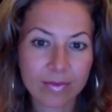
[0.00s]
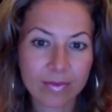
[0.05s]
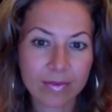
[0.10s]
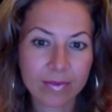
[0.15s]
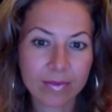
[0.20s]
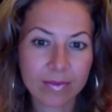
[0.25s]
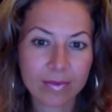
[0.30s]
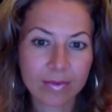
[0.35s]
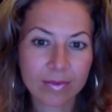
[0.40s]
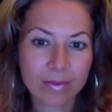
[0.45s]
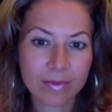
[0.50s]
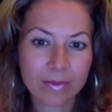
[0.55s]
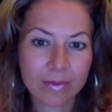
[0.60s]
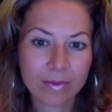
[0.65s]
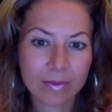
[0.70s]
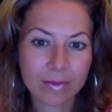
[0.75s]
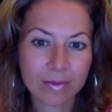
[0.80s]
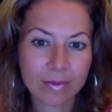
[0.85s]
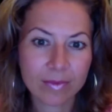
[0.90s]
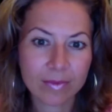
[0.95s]

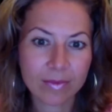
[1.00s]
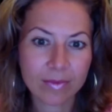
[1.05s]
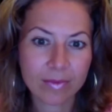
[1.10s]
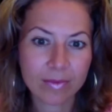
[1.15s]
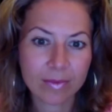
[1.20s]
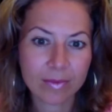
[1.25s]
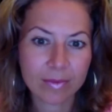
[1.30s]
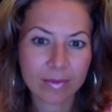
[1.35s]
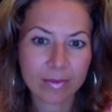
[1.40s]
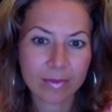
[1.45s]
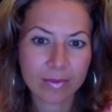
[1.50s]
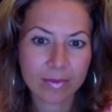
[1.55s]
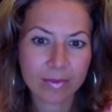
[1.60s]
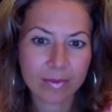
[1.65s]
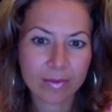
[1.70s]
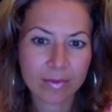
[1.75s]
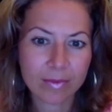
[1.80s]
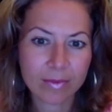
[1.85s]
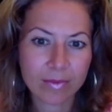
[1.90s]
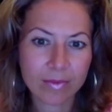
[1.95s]

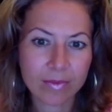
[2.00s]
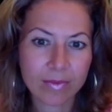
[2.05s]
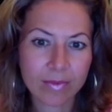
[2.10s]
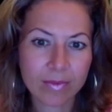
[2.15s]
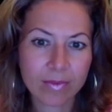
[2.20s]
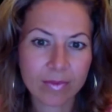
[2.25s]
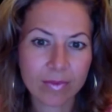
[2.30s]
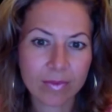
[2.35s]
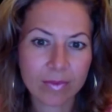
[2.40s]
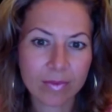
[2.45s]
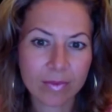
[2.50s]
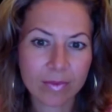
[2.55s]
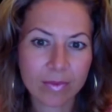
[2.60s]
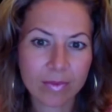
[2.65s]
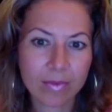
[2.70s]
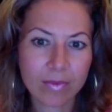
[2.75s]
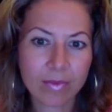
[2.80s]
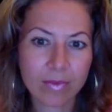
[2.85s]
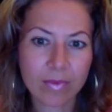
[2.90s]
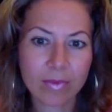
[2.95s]

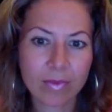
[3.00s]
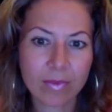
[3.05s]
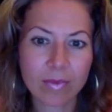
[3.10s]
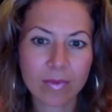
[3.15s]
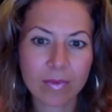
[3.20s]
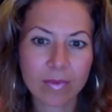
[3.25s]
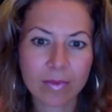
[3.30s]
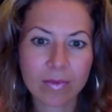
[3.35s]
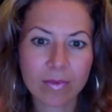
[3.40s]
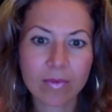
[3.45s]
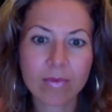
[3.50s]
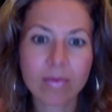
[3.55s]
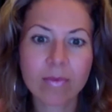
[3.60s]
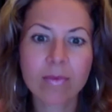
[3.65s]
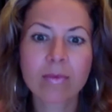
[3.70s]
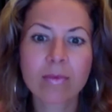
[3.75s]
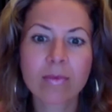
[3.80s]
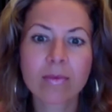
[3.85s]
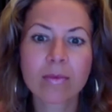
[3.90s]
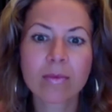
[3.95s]

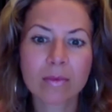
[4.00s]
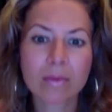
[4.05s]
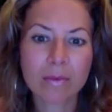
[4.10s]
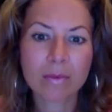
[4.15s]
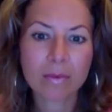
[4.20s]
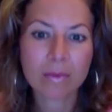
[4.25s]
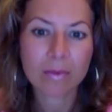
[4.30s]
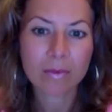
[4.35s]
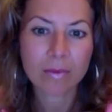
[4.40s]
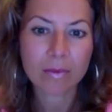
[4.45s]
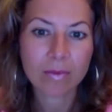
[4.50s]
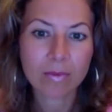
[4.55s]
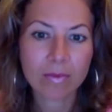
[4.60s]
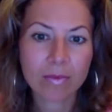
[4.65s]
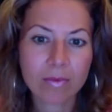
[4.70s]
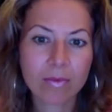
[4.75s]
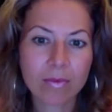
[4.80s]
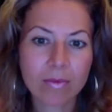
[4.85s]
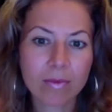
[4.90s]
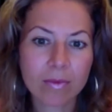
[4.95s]

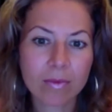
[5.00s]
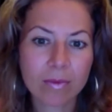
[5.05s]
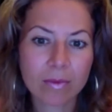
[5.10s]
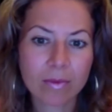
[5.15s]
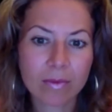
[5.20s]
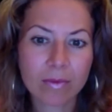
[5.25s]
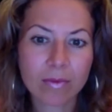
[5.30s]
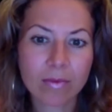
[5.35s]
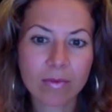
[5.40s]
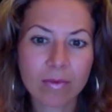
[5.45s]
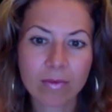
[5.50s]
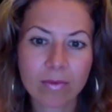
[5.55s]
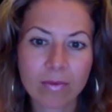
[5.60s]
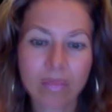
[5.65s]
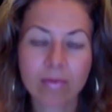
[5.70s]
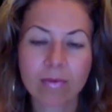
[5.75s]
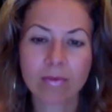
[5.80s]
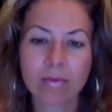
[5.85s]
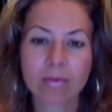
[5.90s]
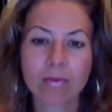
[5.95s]

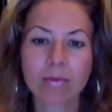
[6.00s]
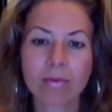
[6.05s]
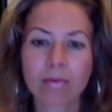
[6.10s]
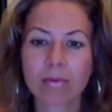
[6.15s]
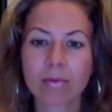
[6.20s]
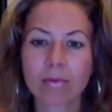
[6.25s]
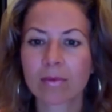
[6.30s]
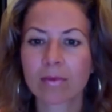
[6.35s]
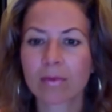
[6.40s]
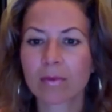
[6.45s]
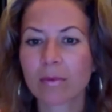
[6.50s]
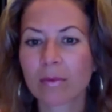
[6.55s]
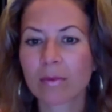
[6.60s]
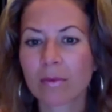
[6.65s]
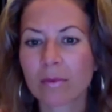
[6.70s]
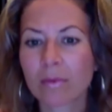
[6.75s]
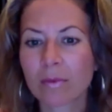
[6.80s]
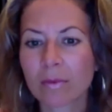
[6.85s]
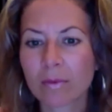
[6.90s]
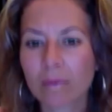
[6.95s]

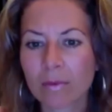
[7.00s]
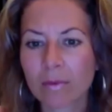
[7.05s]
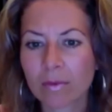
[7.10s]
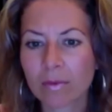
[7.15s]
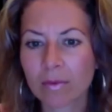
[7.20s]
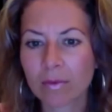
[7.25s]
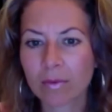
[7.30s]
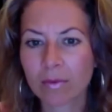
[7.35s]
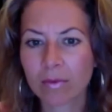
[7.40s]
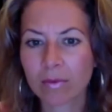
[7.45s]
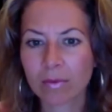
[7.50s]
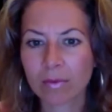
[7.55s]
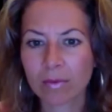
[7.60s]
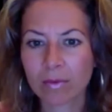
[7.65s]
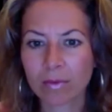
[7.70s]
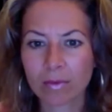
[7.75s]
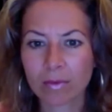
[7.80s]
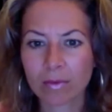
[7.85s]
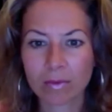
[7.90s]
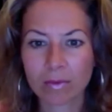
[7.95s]
This person isn't speaking.